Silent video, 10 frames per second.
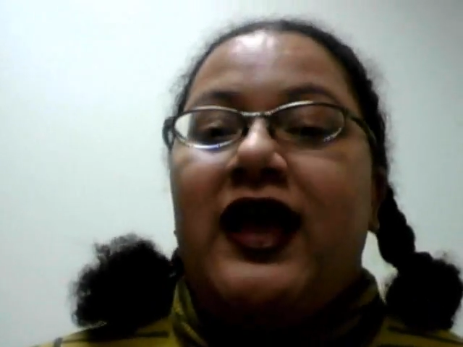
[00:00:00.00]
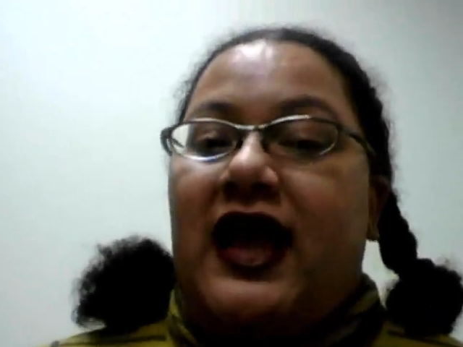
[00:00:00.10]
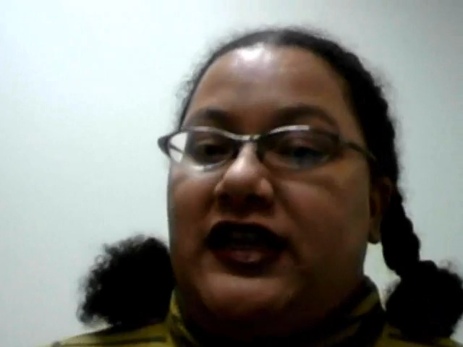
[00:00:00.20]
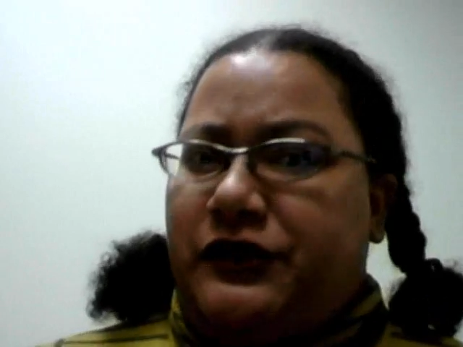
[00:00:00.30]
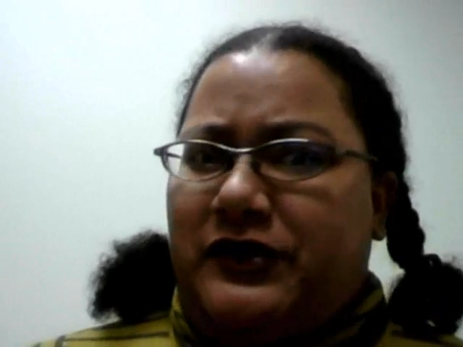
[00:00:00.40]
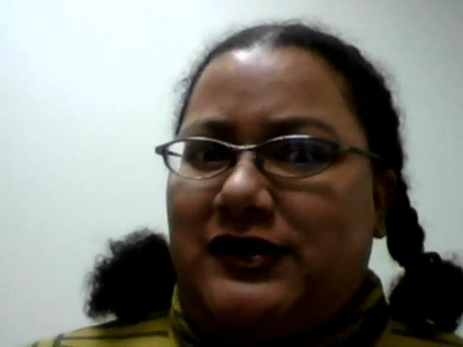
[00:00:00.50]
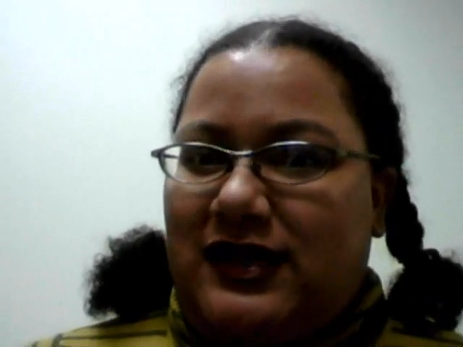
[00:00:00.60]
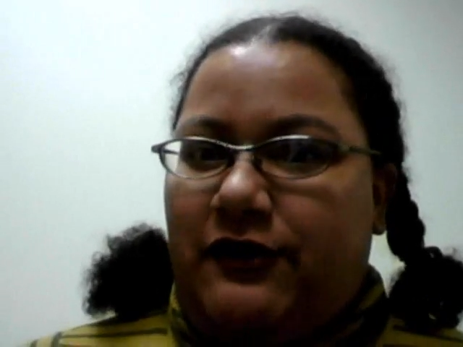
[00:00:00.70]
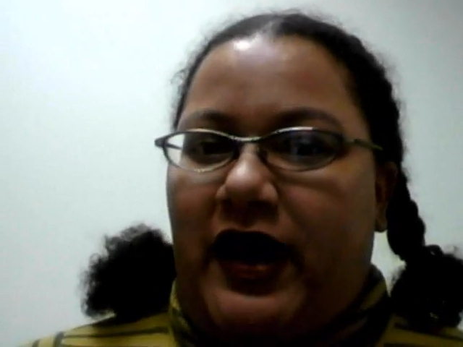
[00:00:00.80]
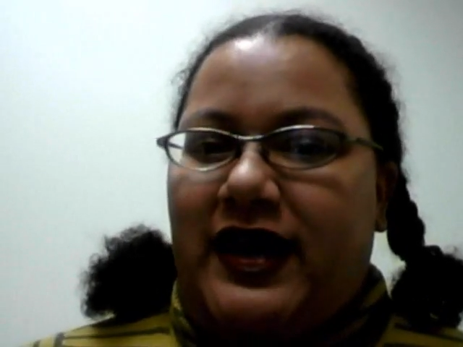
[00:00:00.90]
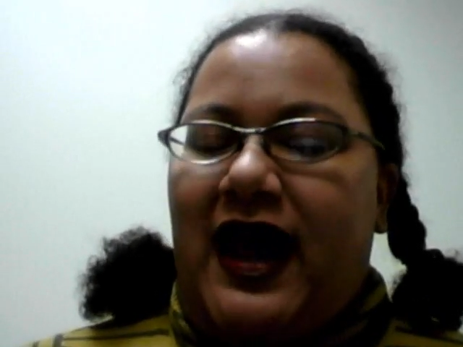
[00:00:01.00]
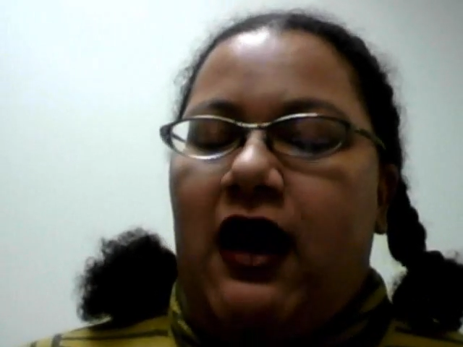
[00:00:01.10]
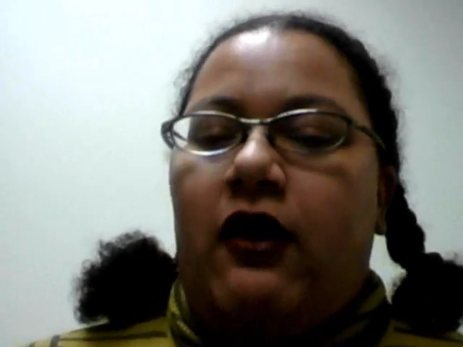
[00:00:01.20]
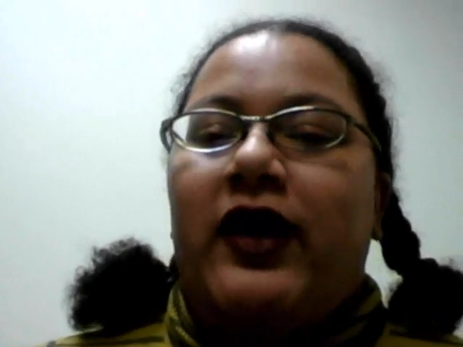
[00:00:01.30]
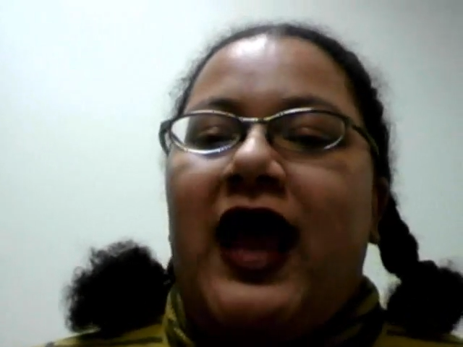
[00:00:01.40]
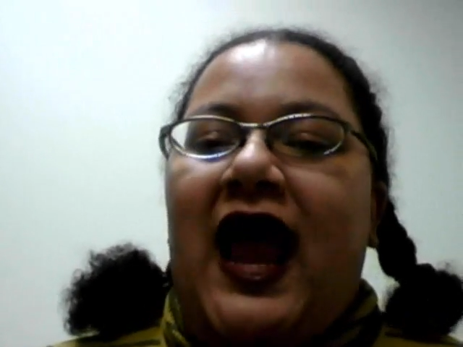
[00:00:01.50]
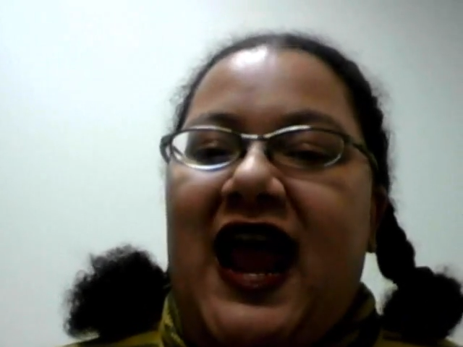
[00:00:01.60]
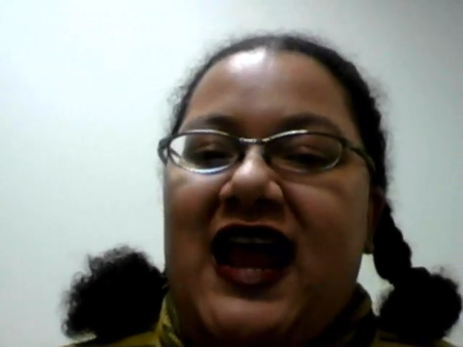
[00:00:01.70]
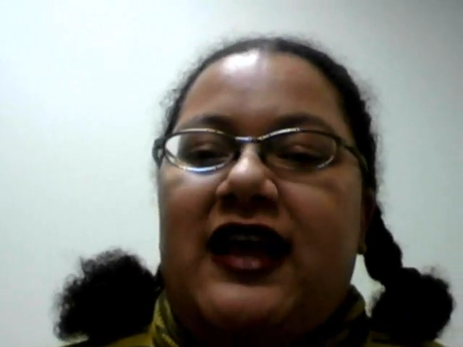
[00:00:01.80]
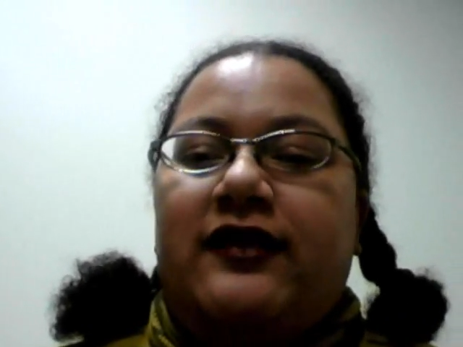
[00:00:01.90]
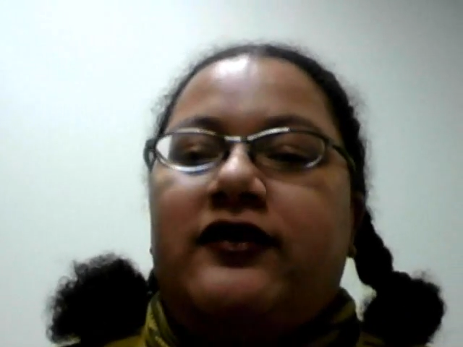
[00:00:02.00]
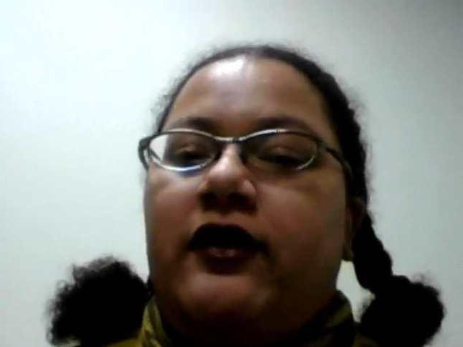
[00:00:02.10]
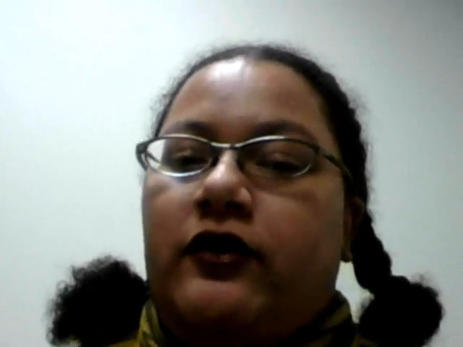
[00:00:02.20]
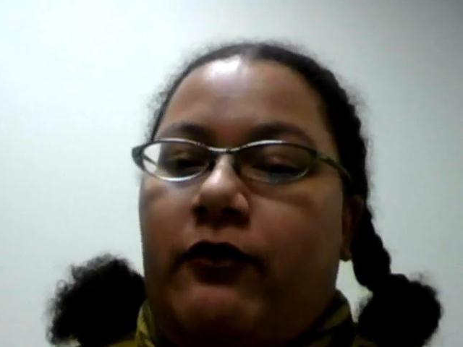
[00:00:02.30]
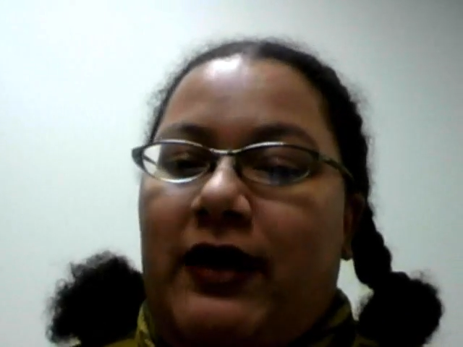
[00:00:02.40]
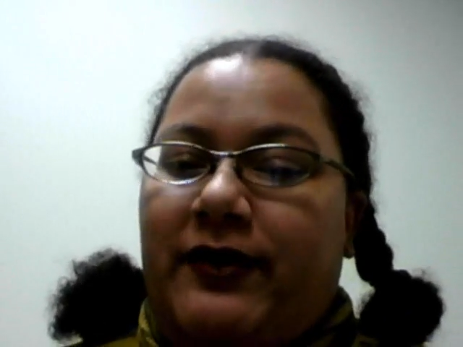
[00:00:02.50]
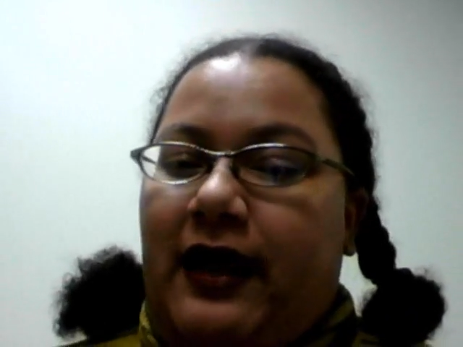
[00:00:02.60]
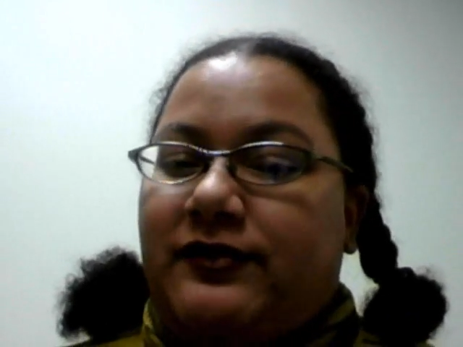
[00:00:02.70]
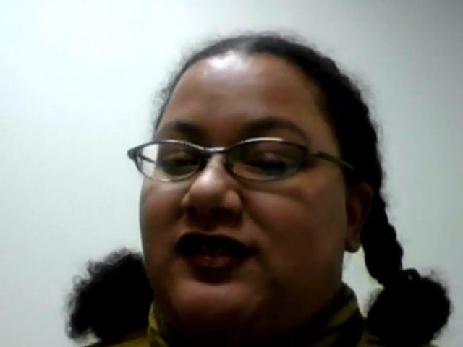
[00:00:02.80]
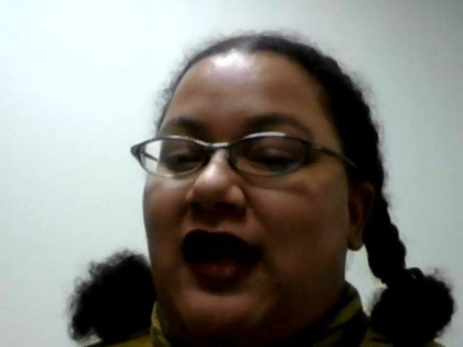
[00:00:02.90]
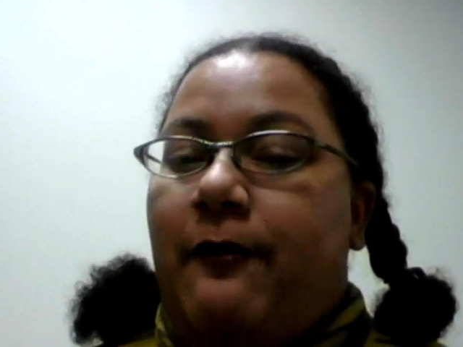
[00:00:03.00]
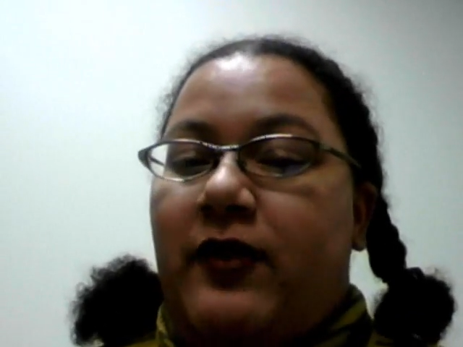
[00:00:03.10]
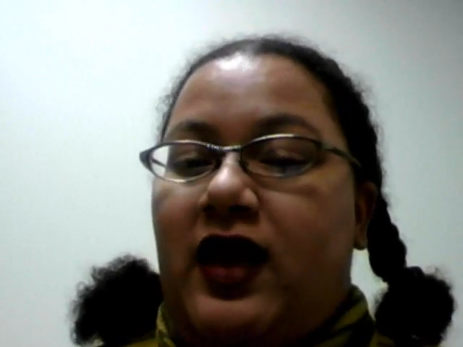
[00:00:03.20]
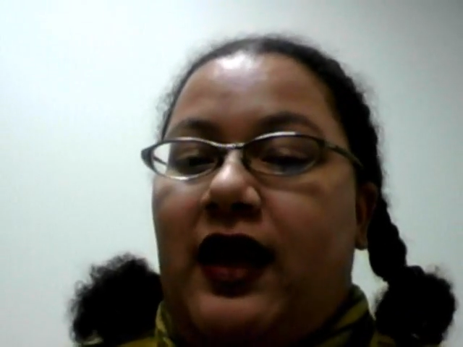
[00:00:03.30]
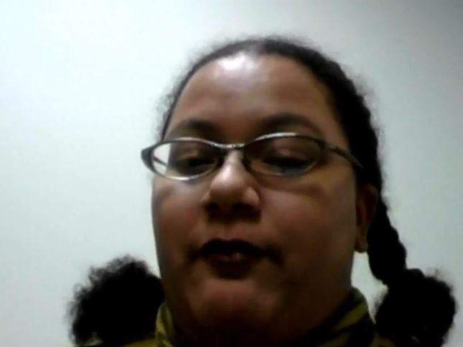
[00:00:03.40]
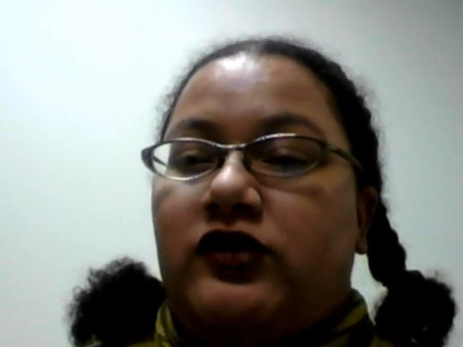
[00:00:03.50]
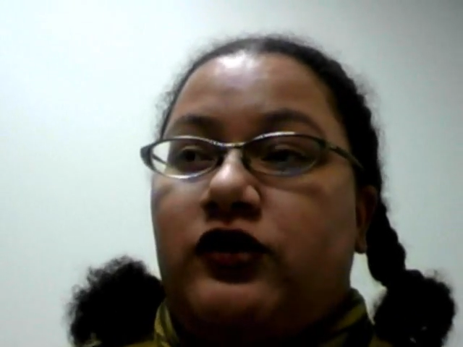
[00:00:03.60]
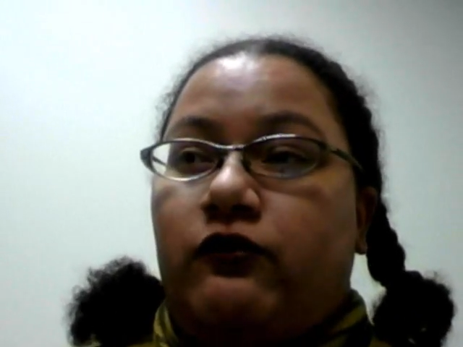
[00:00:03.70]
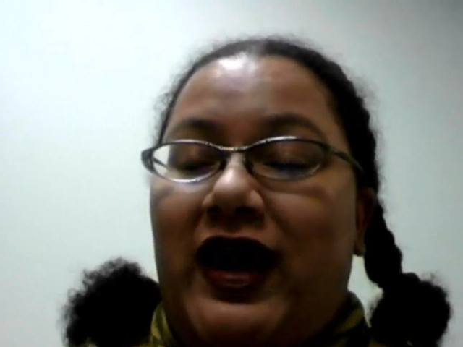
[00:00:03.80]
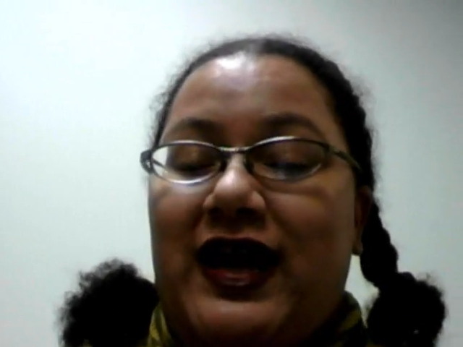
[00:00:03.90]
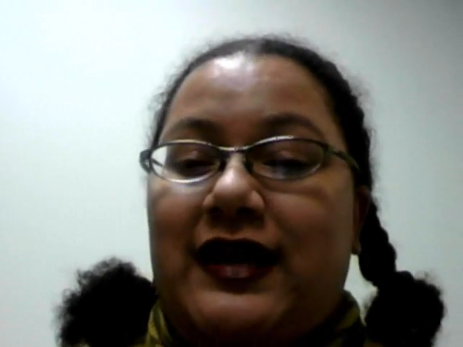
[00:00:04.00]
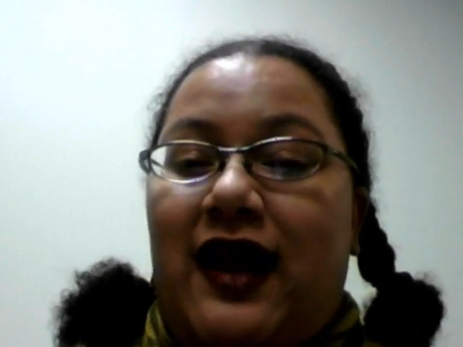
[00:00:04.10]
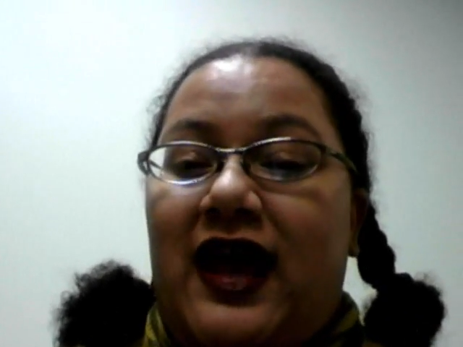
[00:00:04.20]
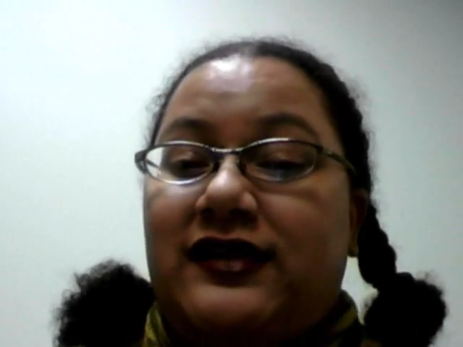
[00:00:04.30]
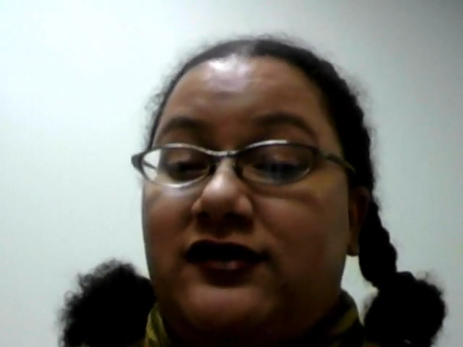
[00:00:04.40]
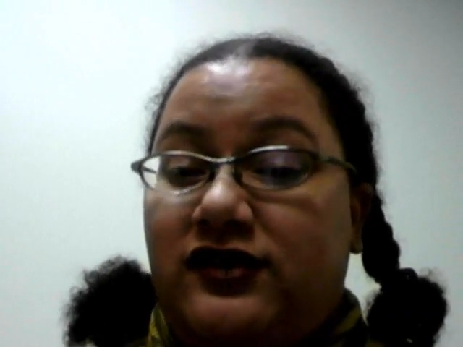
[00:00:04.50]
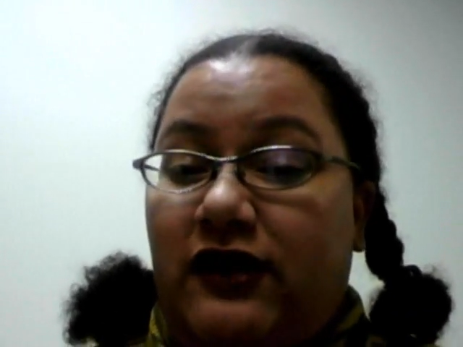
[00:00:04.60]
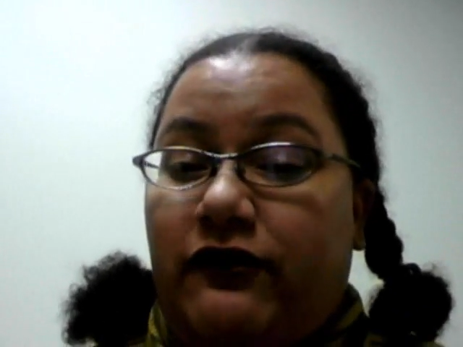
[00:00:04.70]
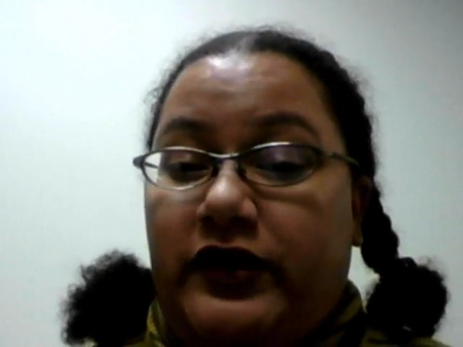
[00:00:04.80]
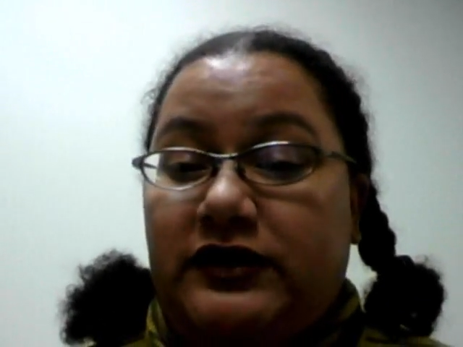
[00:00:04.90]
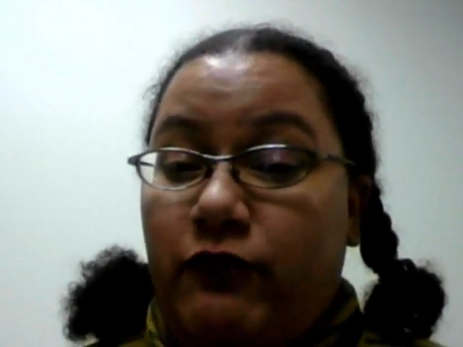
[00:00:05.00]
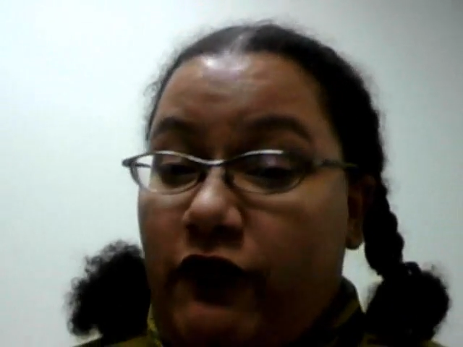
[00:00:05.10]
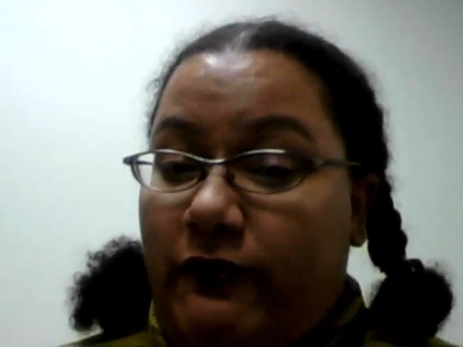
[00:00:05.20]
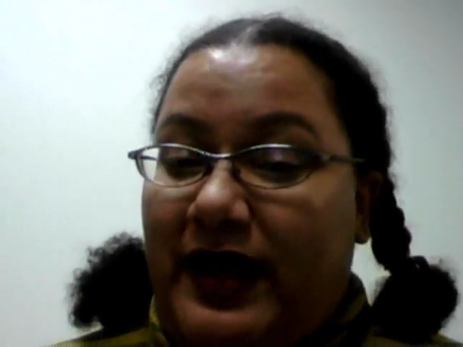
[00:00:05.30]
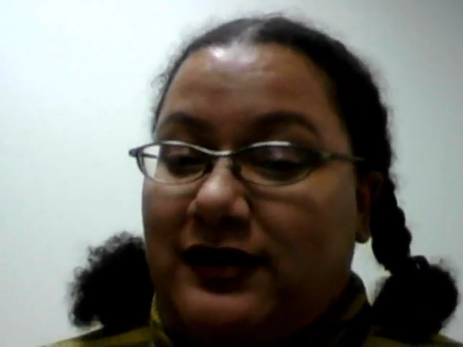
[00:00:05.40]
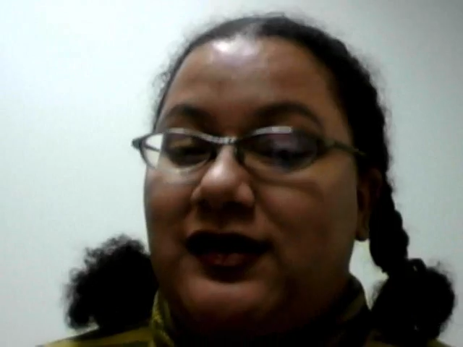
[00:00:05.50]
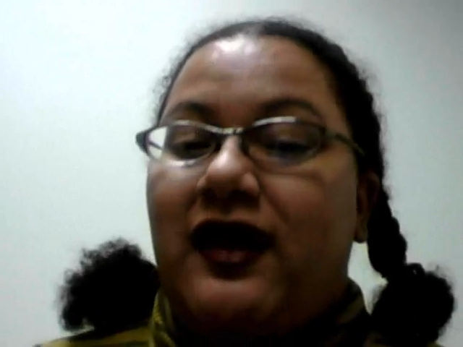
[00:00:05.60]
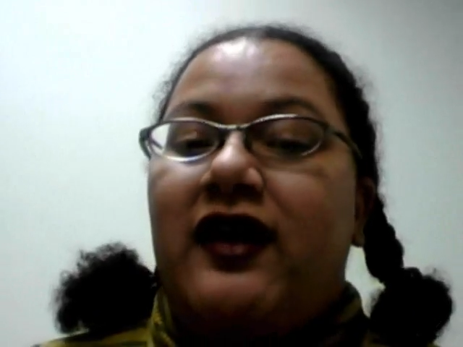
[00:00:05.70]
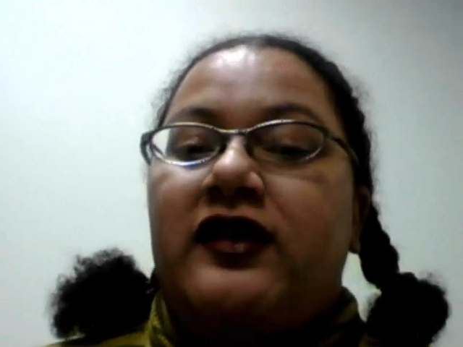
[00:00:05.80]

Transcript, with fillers: as you can see right now, and the webcam stopped being able to recognize Jeffrey's movements.